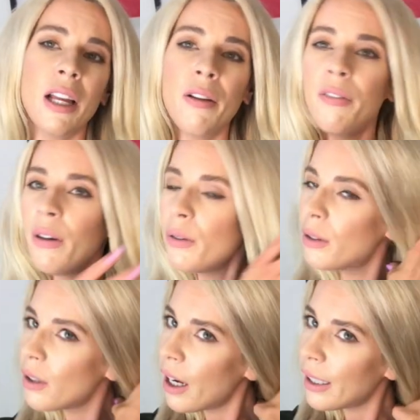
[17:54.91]
It
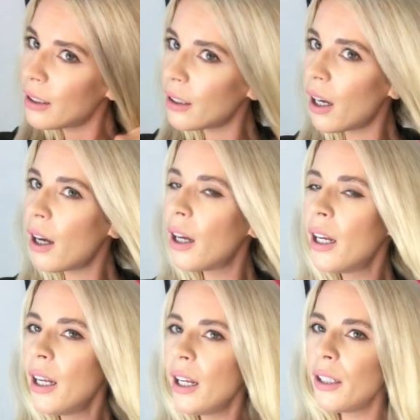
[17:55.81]
feels nicer,
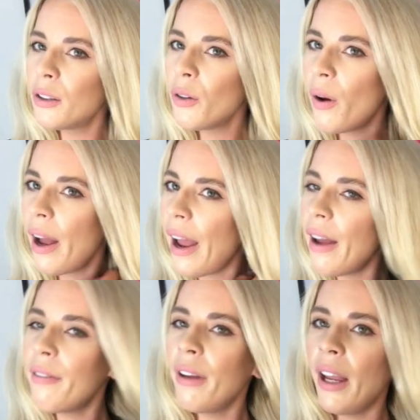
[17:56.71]
it's not
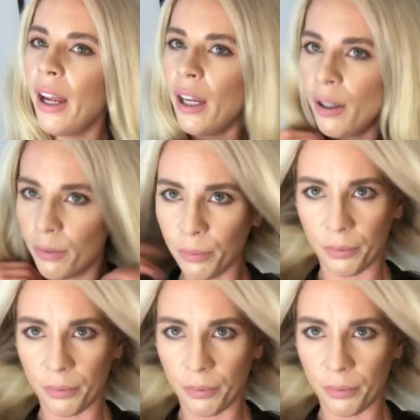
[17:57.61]
heavy,